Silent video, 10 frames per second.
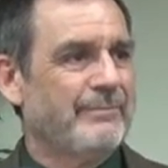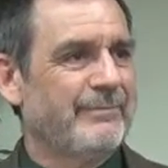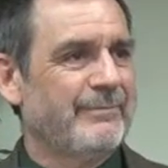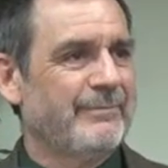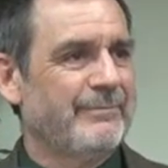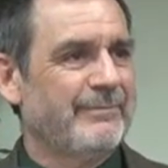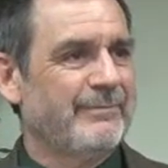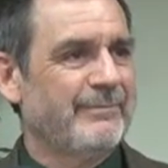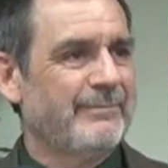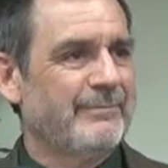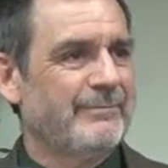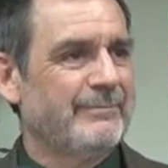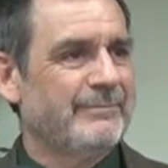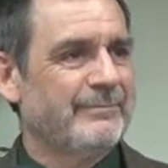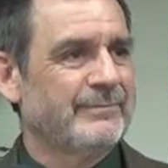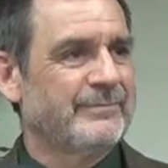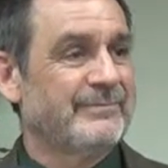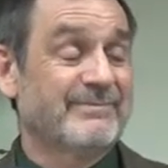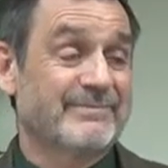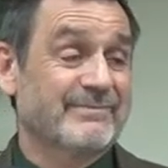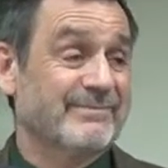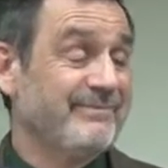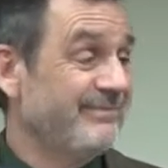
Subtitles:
Nothing is said.